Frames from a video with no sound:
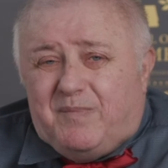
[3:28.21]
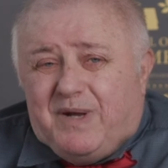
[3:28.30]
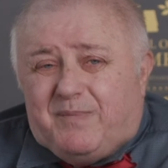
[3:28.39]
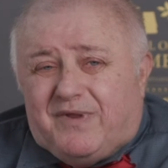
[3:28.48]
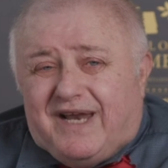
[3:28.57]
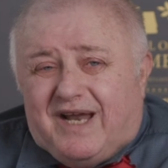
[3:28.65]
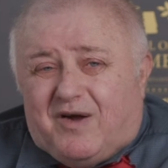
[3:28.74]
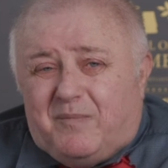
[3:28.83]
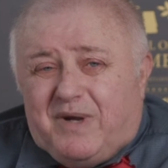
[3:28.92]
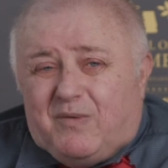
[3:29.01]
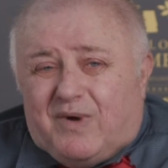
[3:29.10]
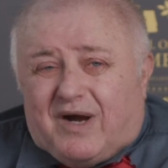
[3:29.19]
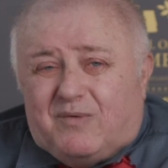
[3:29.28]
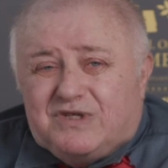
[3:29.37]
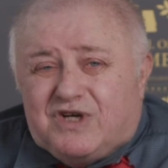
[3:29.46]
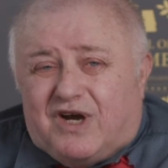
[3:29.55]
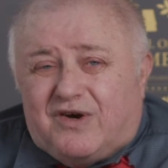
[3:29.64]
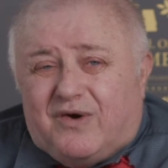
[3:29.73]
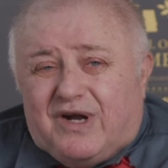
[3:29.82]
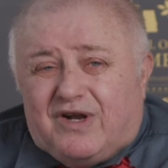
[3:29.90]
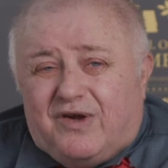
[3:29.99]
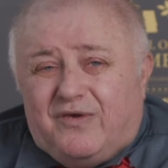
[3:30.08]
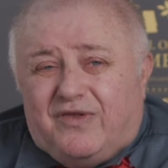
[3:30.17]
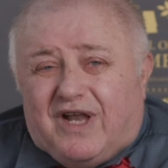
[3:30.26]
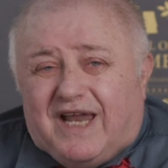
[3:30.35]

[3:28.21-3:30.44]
People that helped me when I was younger include the